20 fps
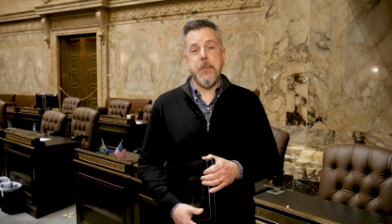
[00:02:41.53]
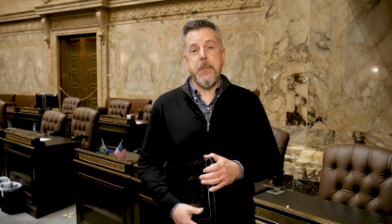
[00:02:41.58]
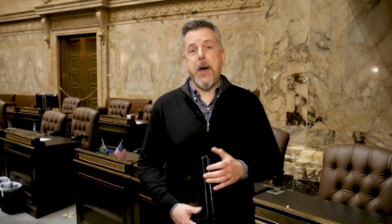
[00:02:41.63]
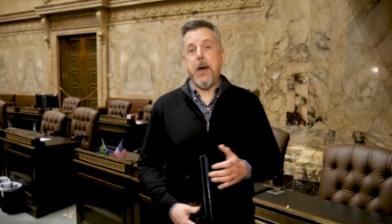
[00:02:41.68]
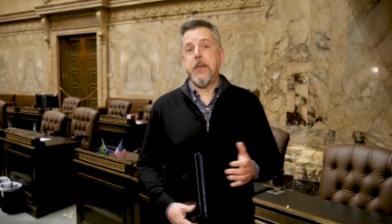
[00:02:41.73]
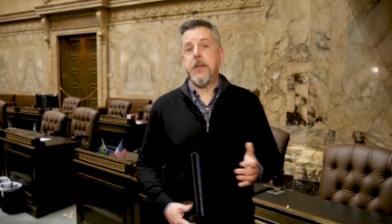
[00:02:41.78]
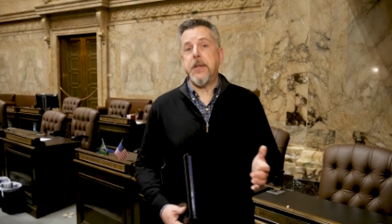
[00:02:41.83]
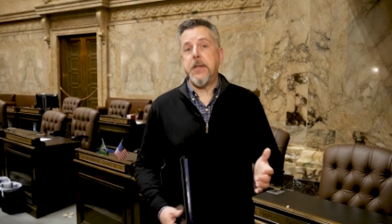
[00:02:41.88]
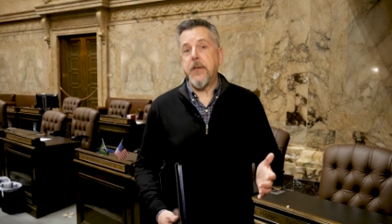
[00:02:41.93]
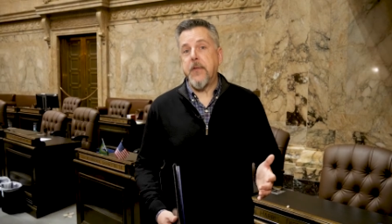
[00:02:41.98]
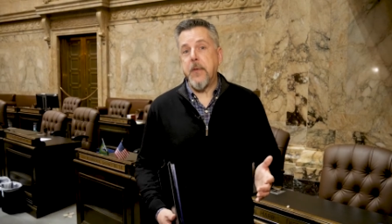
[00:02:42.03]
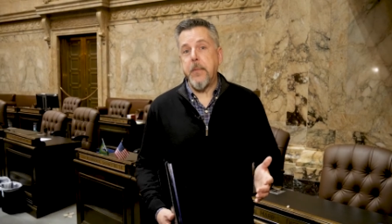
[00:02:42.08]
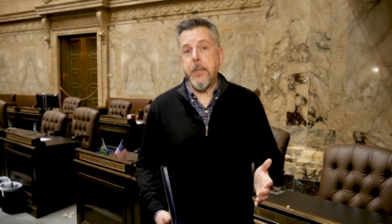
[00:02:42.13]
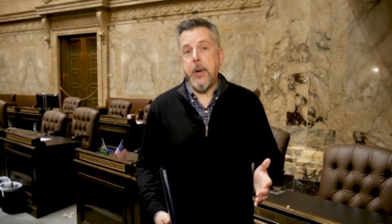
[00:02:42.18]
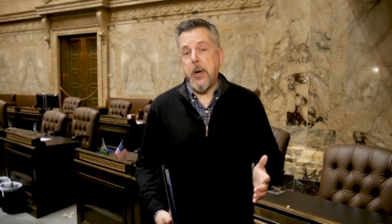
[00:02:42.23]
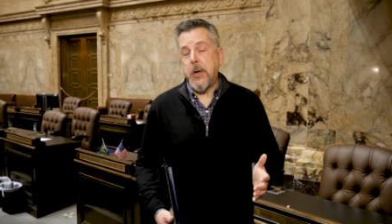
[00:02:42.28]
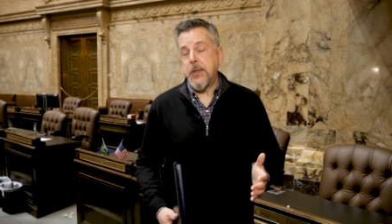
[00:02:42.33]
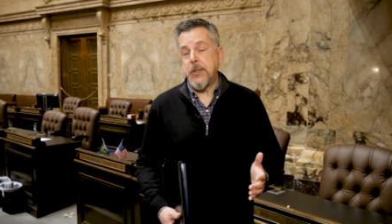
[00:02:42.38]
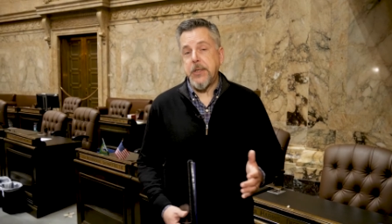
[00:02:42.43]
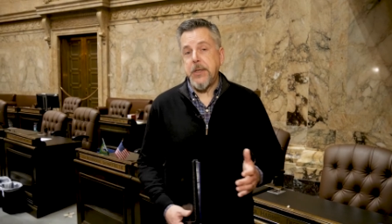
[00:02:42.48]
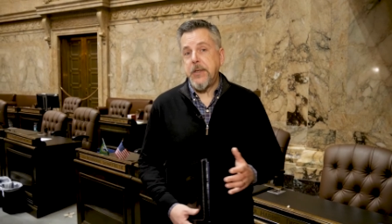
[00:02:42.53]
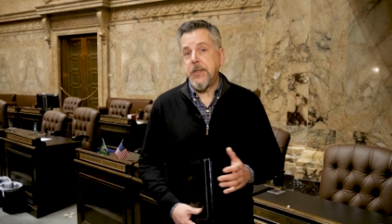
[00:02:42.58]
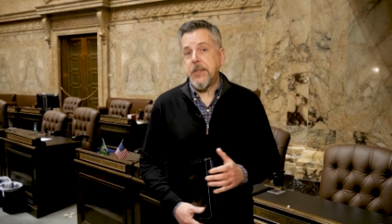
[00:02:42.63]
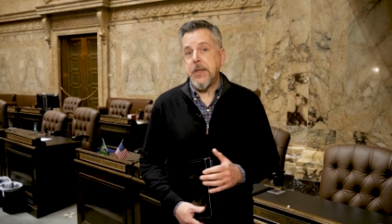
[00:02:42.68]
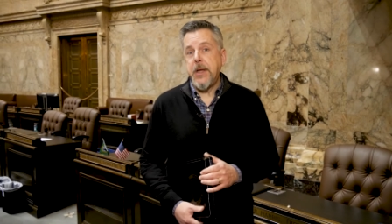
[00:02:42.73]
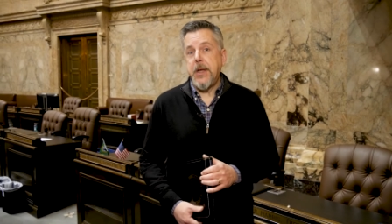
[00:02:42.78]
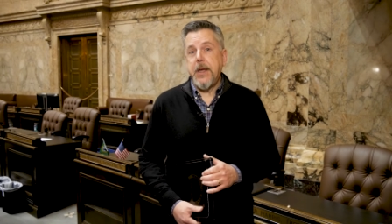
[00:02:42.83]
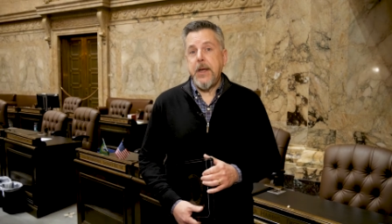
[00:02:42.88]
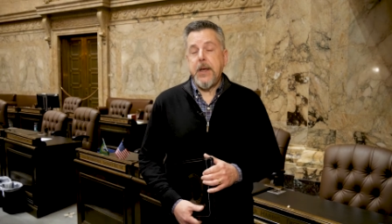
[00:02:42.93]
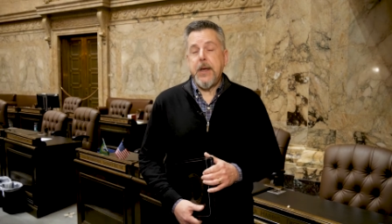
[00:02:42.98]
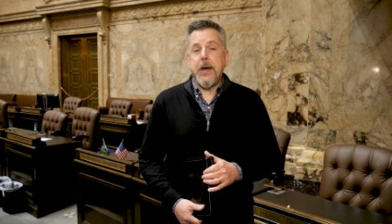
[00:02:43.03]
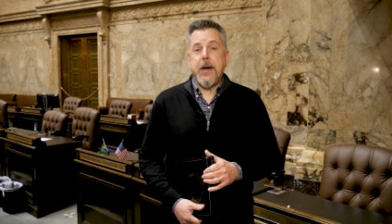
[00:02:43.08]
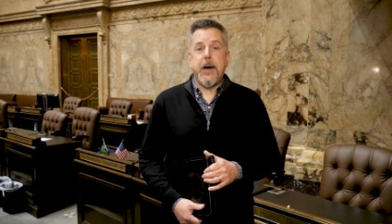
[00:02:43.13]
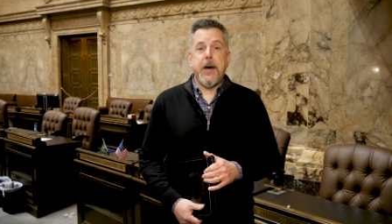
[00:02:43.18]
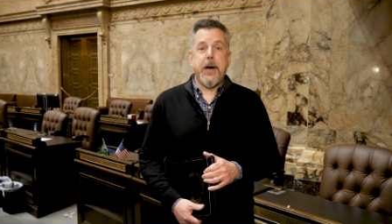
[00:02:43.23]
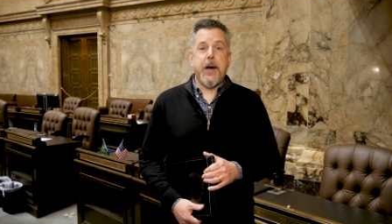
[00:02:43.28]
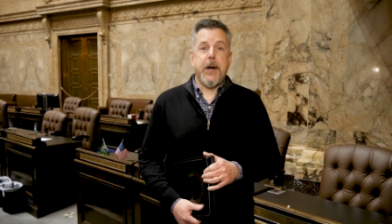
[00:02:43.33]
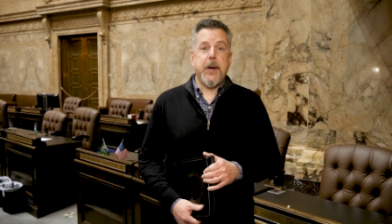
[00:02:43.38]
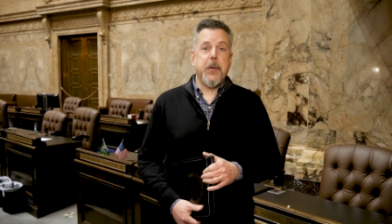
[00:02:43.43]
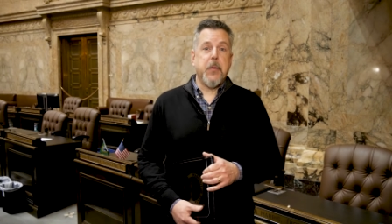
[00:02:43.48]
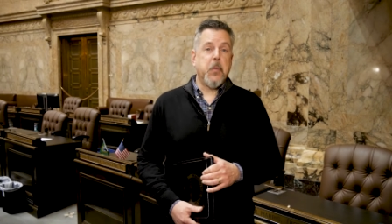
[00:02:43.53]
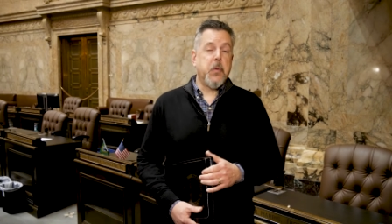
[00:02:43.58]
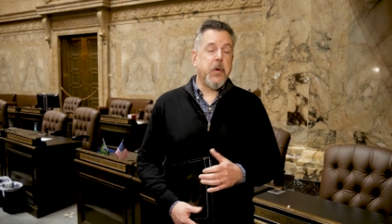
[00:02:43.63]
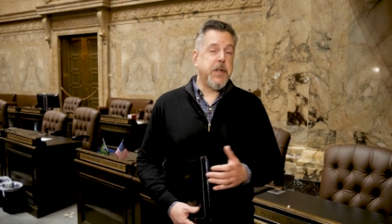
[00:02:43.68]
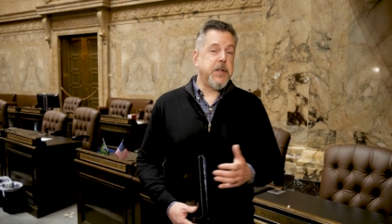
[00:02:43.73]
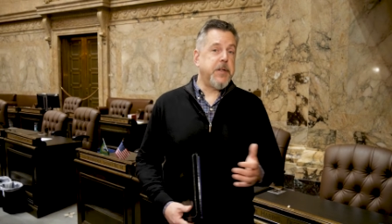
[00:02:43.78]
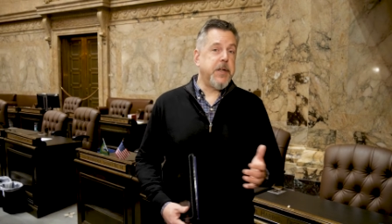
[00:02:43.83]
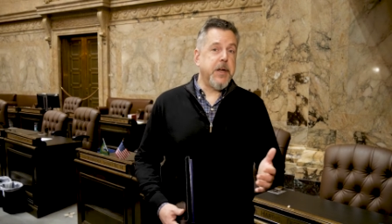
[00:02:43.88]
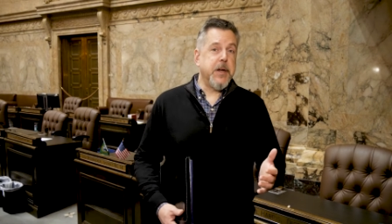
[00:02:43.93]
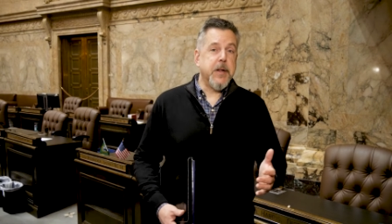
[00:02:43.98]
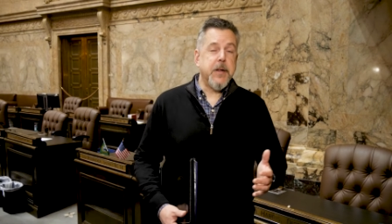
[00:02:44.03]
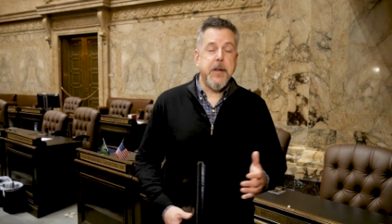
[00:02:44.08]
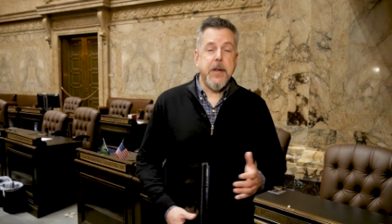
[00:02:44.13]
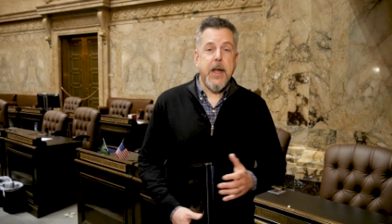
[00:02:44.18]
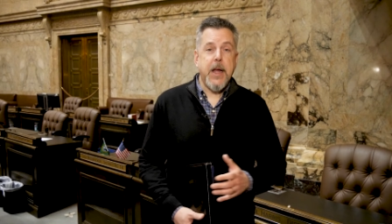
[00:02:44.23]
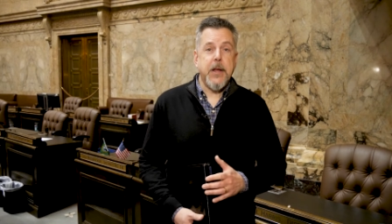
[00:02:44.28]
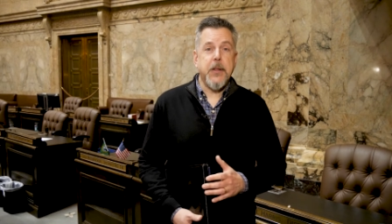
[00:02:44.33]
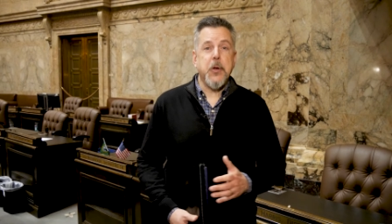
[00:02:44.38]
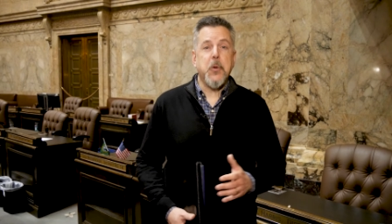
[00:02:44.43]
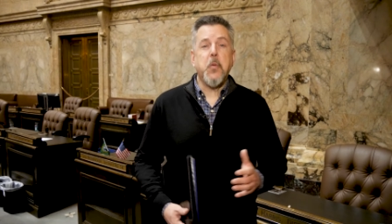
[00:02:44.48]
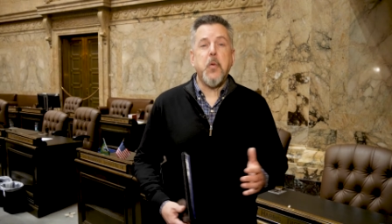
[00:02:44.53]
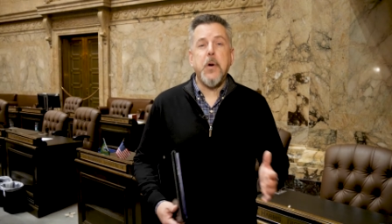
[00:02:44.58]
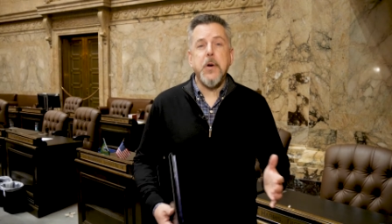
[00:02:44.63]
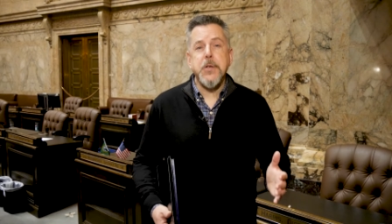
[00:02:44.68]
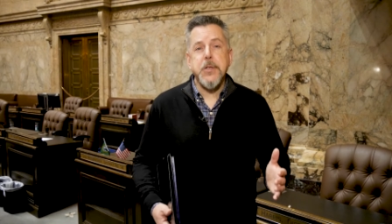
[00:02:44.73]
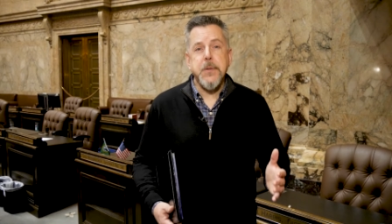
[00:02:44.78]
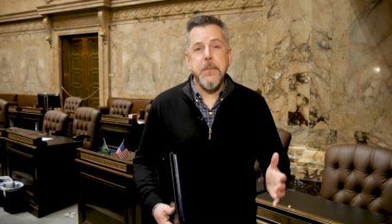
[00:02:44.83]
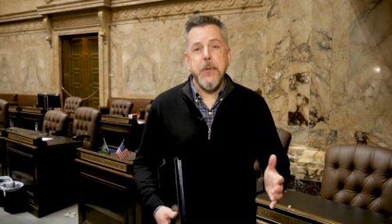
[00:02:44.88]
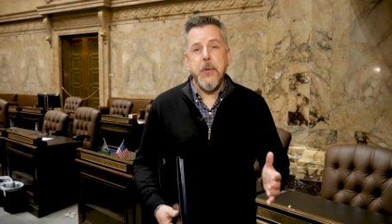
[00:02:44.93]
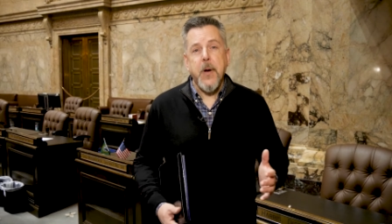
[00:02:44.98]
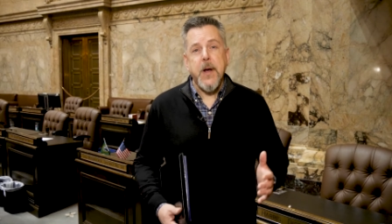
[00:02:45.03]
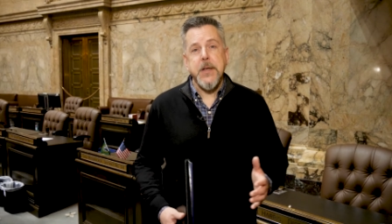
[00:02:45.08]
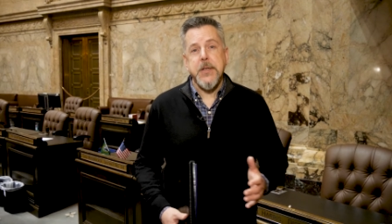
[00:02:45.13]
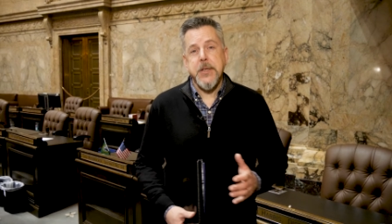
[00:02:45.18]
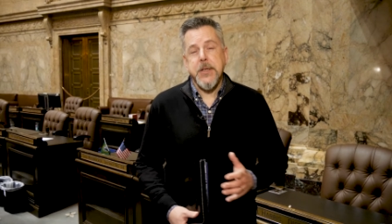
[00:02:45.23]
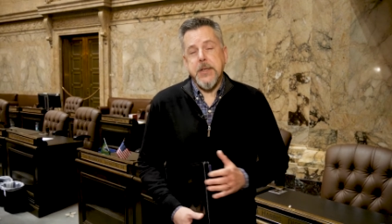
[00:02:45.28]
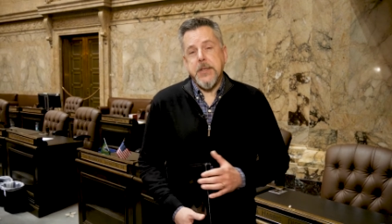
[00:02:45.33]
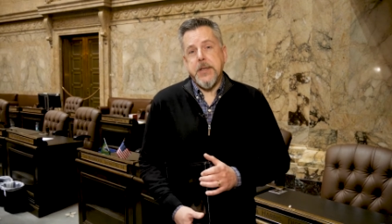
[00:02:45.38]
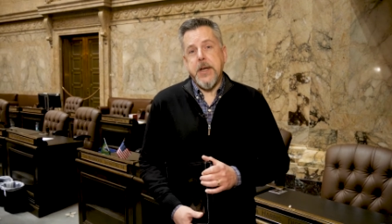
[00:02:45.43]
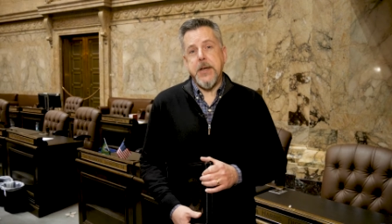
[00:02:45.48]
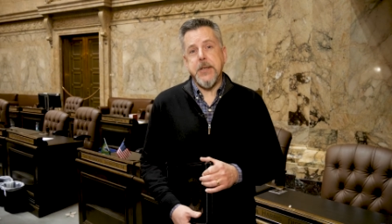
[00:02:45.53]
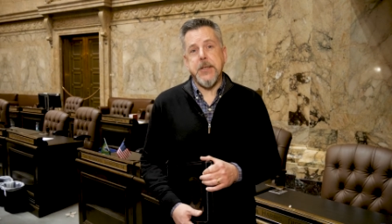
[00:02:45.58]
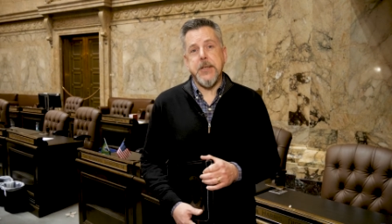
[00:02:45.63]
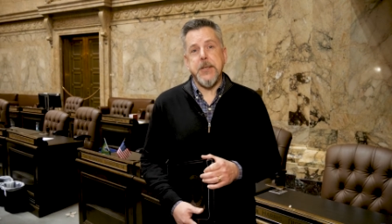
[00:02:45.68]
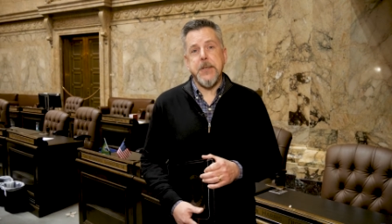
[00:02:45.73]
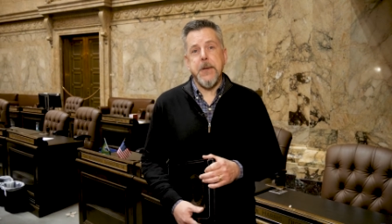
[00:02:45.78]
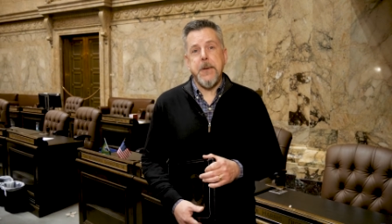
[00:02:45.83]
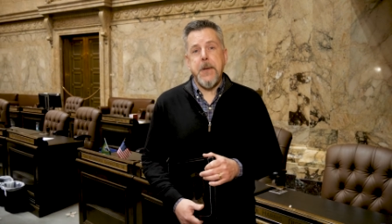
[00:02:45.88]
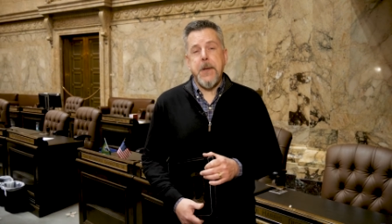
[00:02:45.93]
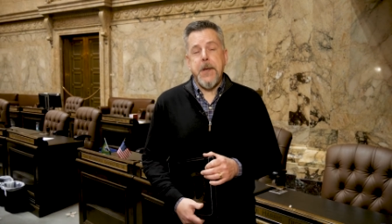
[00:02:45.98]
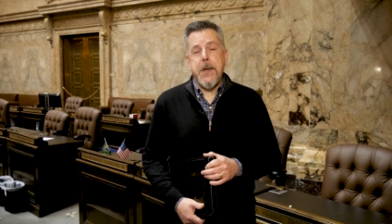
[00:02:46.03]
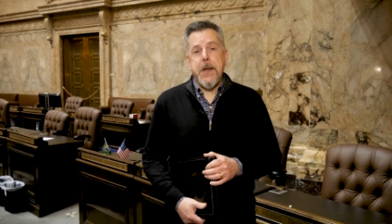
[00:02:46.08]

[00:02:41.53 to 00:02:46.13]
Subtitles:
about the different policies we did, and there were some great successes.